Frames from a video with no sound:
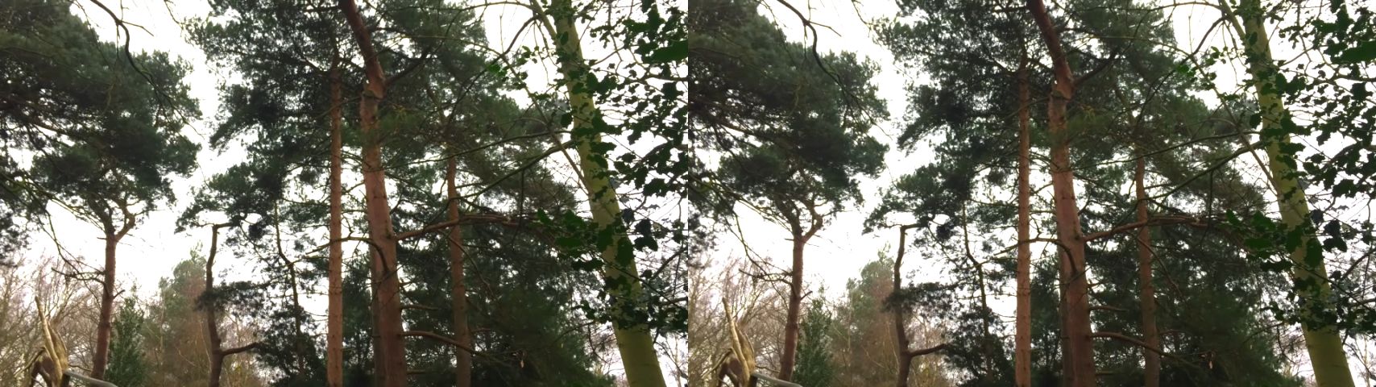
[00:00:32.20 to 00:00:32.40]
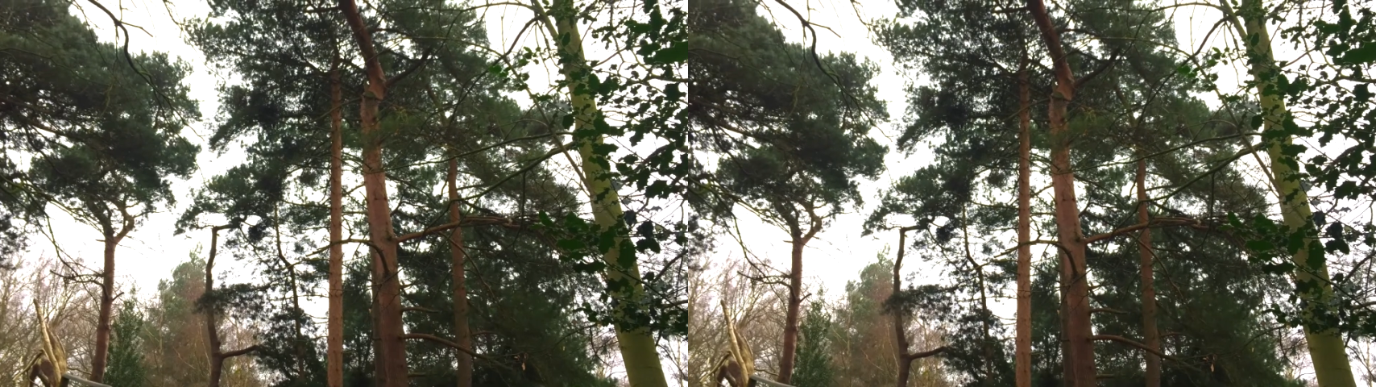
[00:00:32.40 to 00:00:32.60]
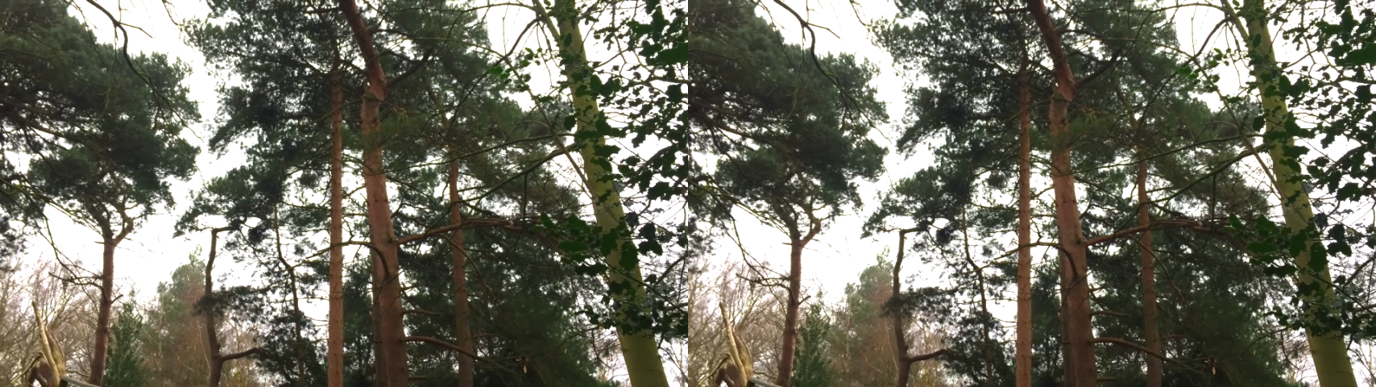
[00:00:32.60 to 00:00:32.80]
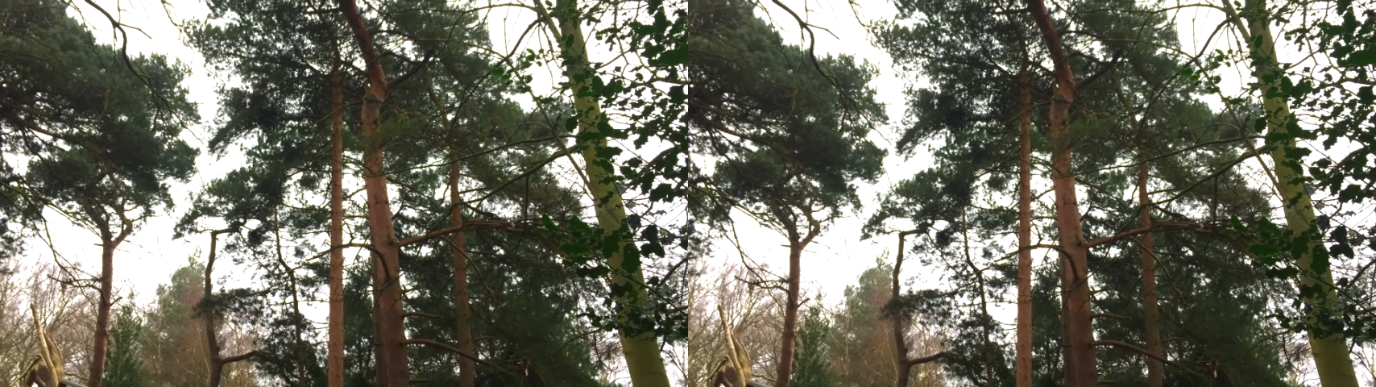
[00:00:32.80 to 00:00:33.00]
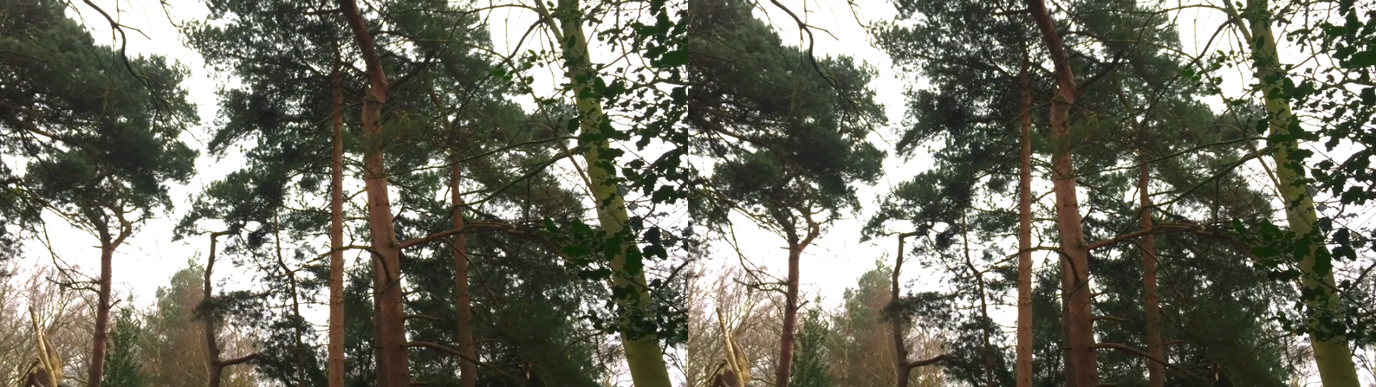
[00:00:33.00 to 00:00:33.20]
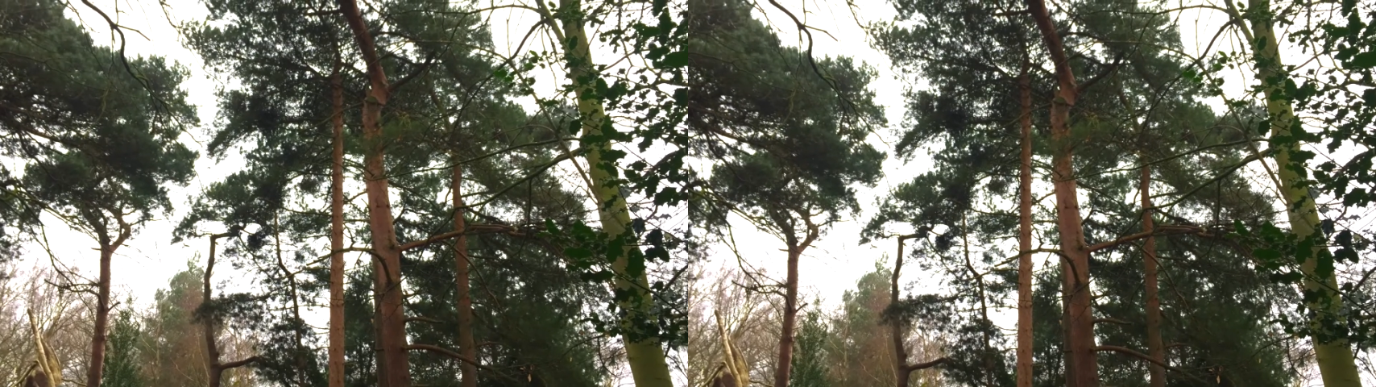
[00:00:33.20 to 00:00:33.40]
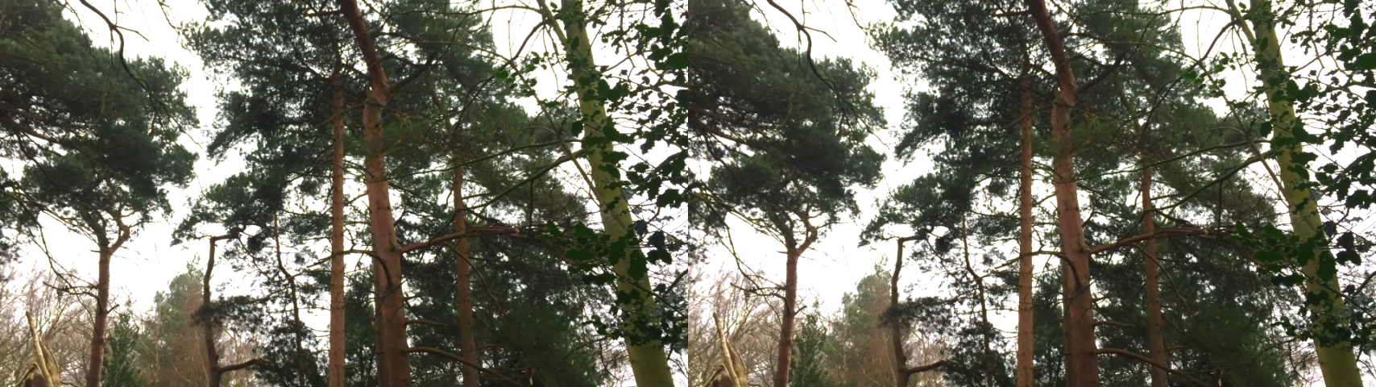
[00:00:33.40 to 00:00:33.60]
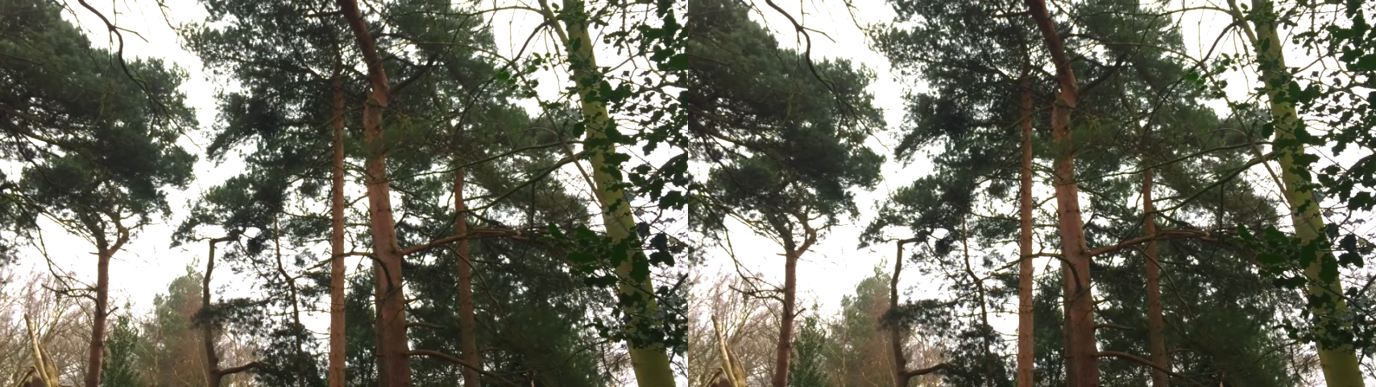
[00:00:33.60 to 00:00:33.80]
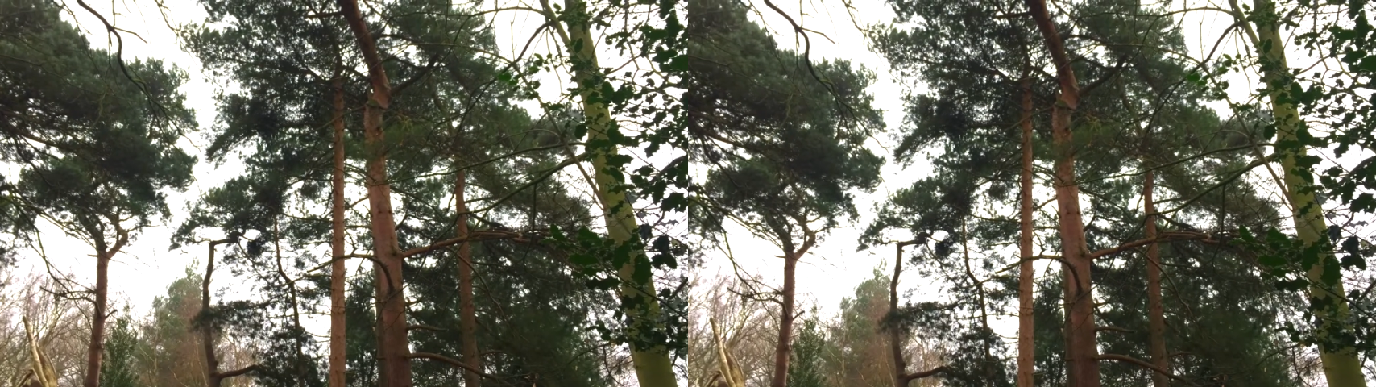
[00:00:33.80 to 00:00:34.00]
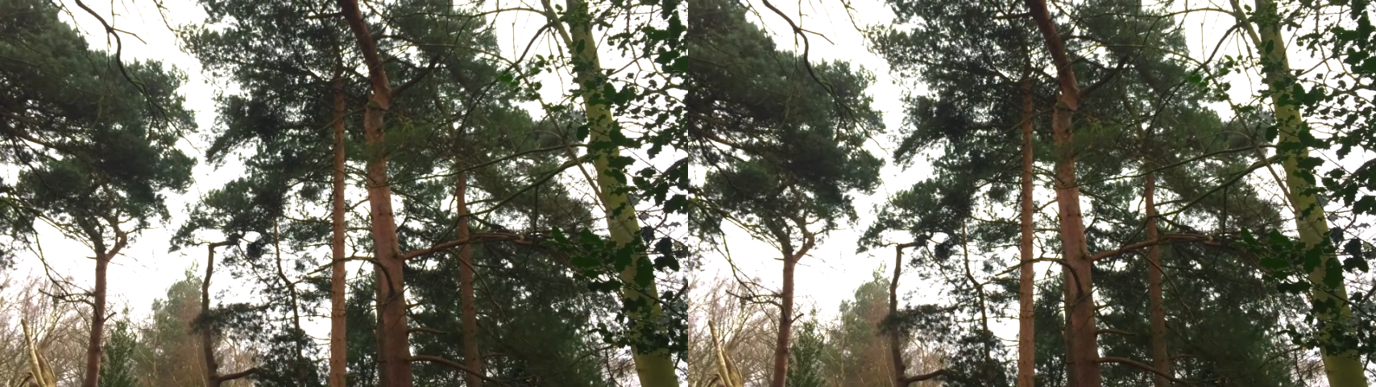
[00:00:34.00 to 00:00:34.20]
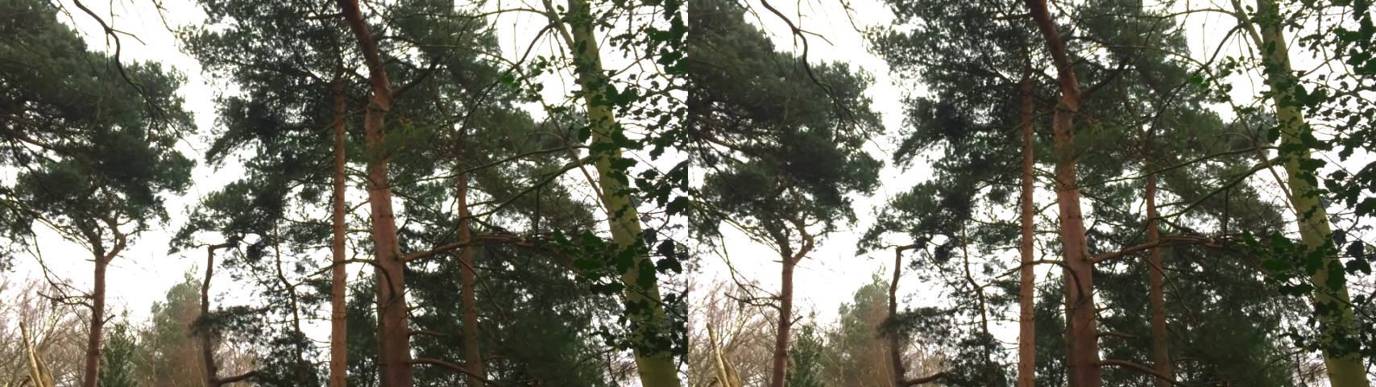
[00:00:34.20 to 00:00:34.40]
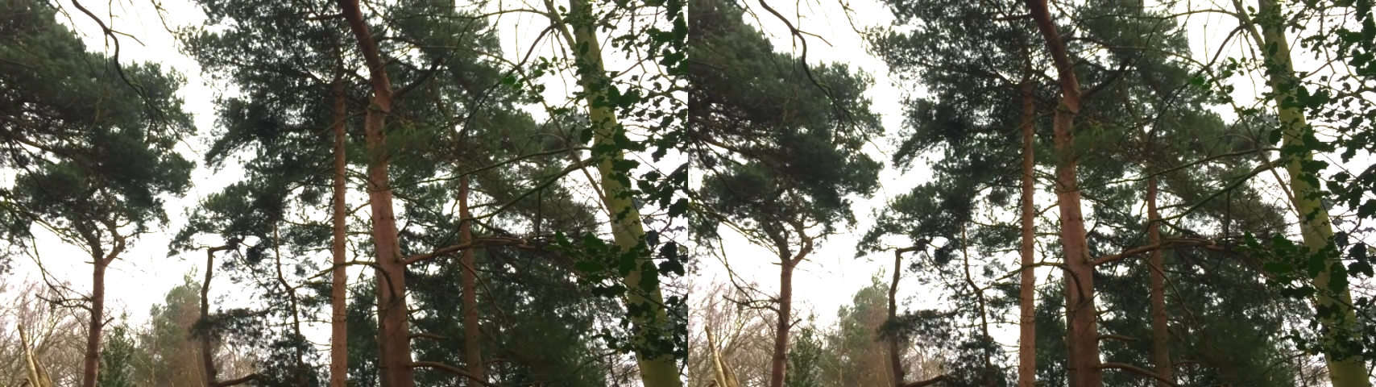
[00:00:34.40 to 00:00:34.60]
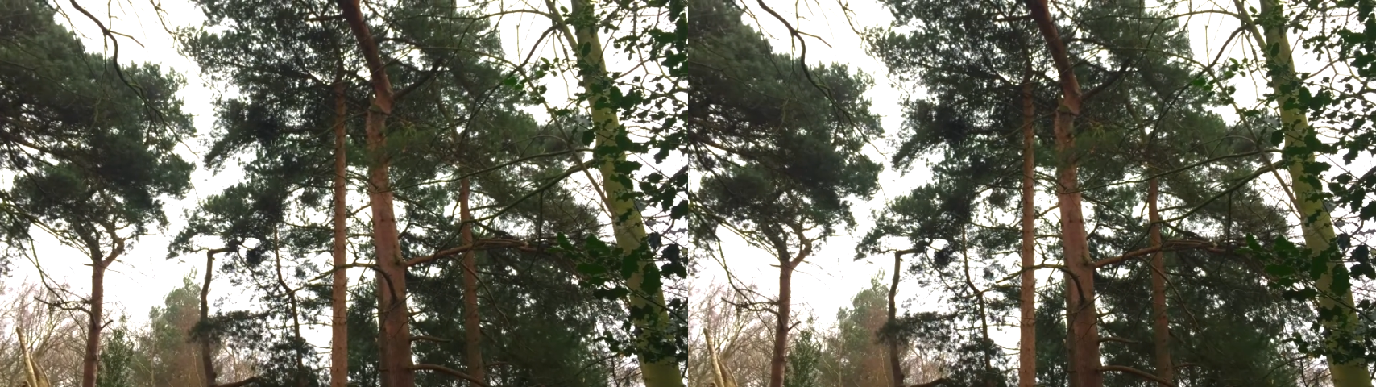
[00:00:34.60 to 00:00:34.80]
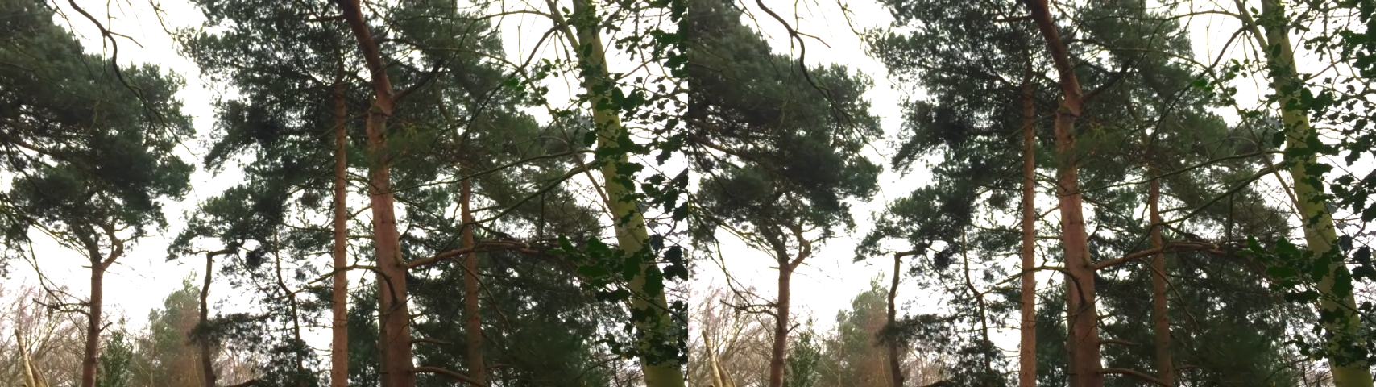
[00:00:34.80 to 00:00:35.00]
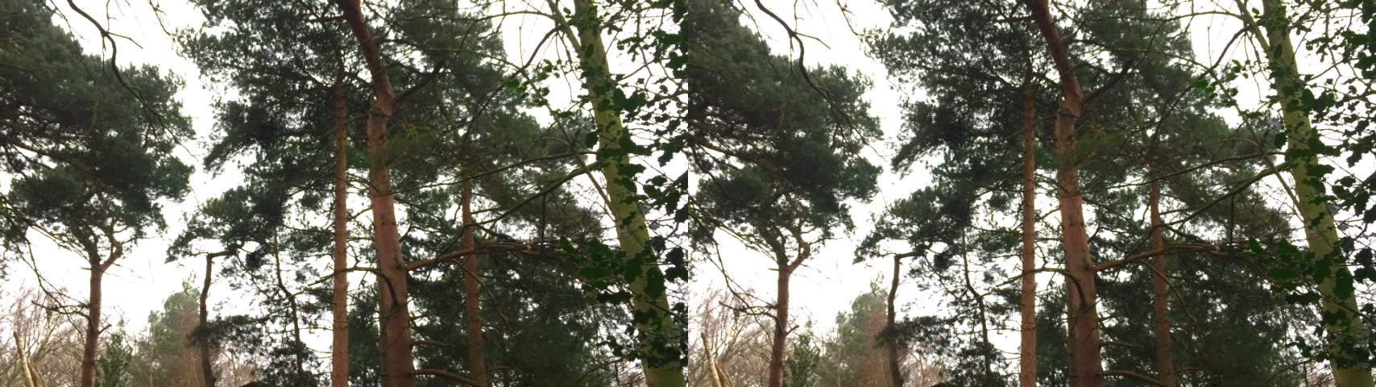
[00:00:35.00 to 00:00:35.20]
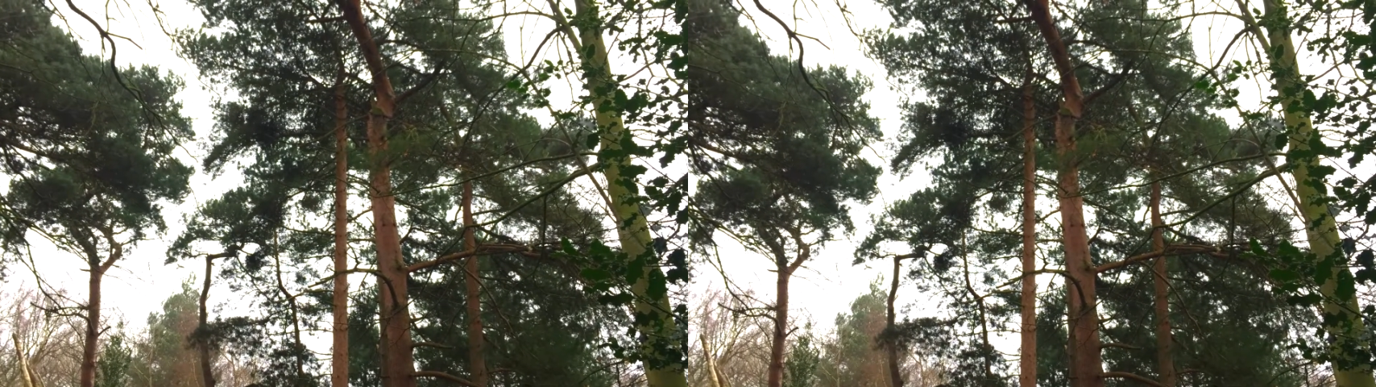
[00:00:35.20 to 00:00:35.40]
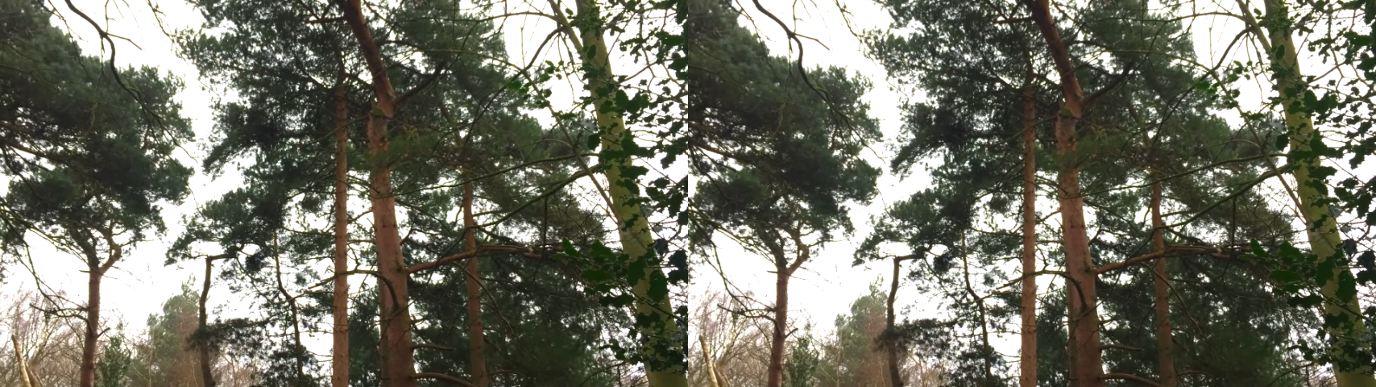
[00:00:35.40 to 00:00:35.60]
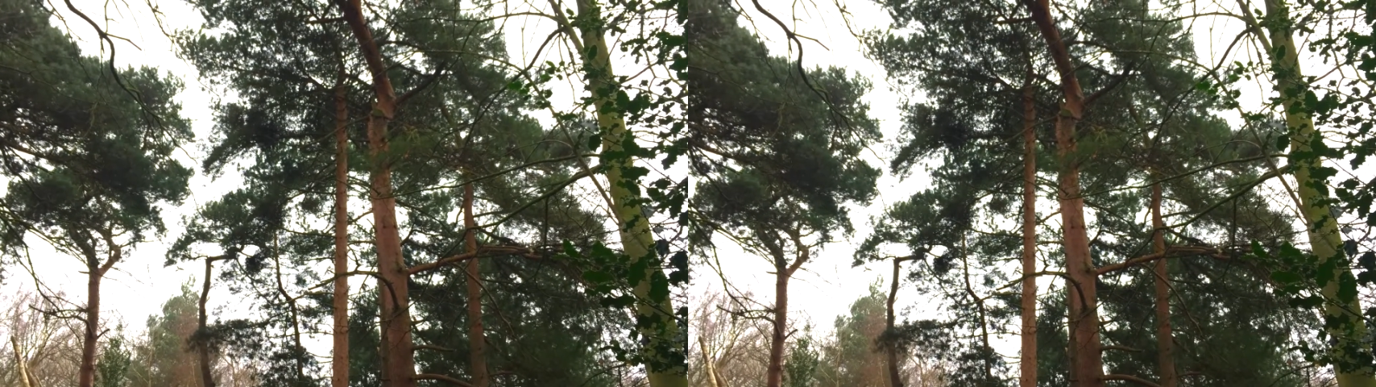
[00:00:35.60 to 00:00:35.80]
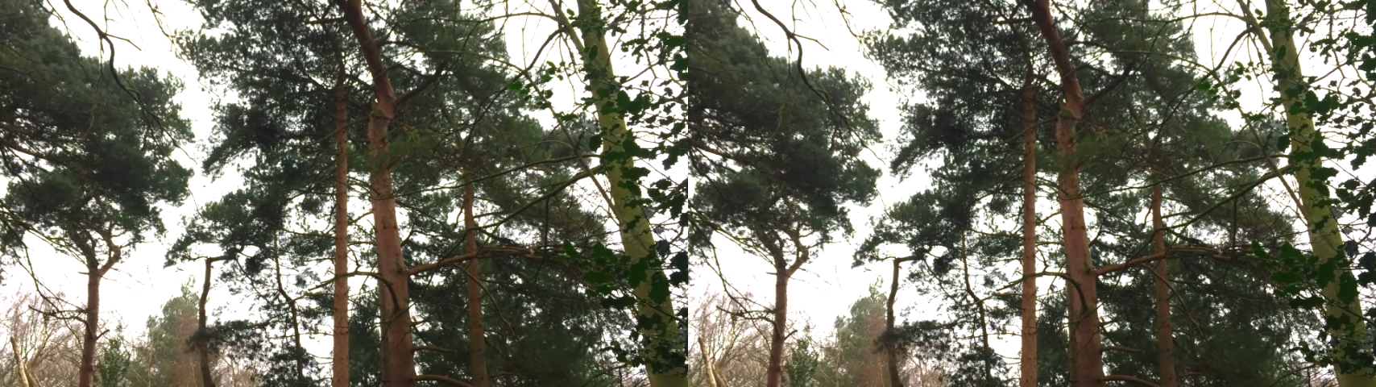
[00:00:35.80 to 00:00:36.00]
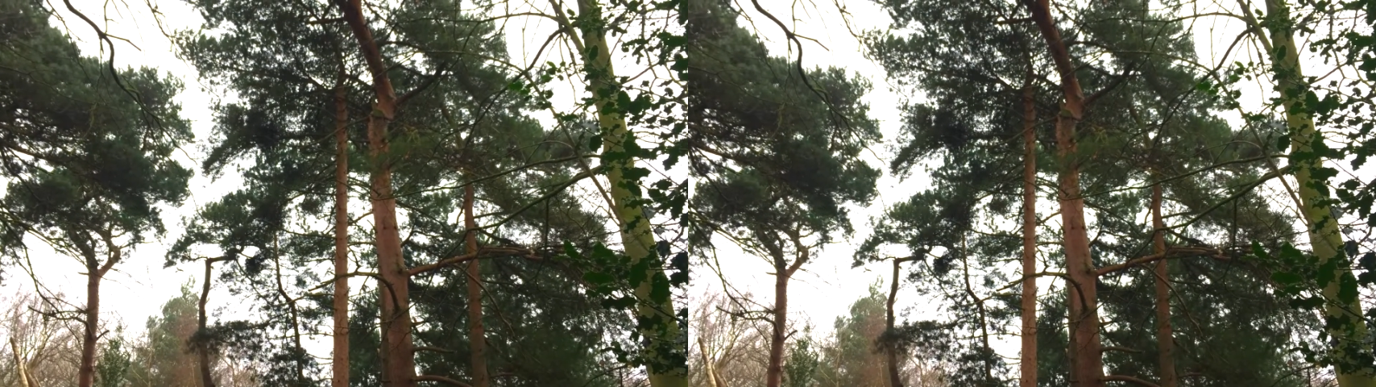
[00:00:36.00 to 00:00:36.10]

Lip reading: No face is visible, so there are no lips to read.